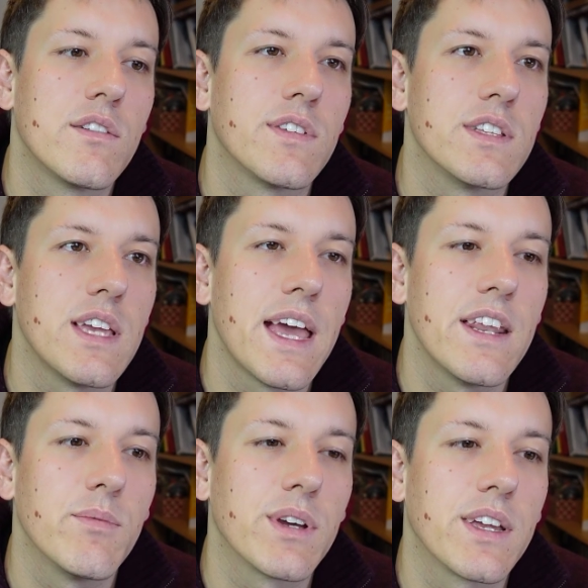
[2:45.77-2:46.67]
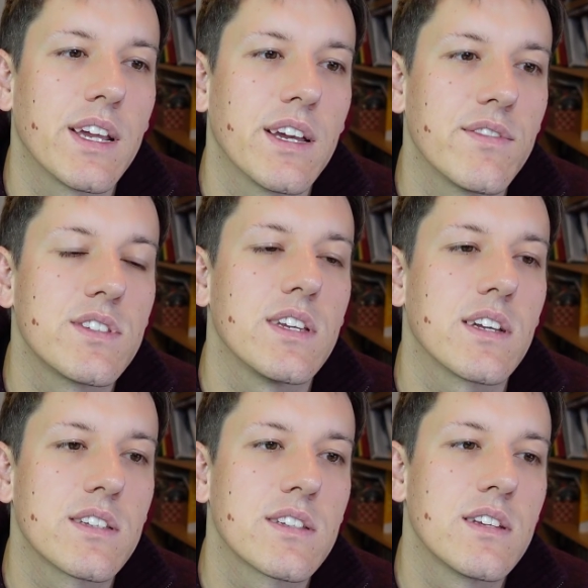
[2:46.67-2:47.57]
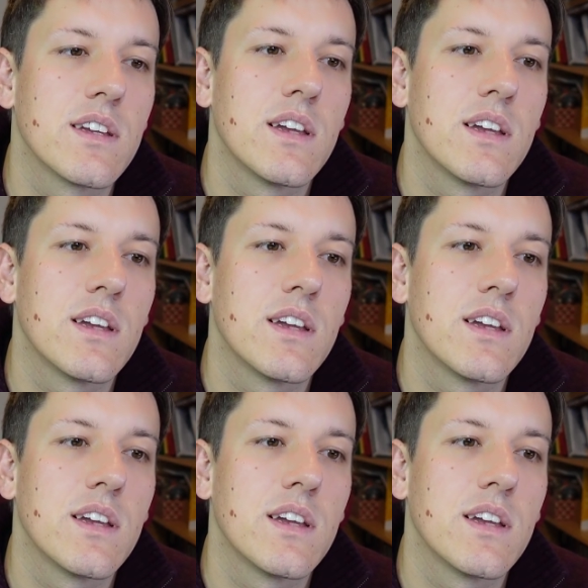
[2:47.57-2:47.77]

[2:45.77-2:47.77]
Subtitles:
for 10, we're going to have 6,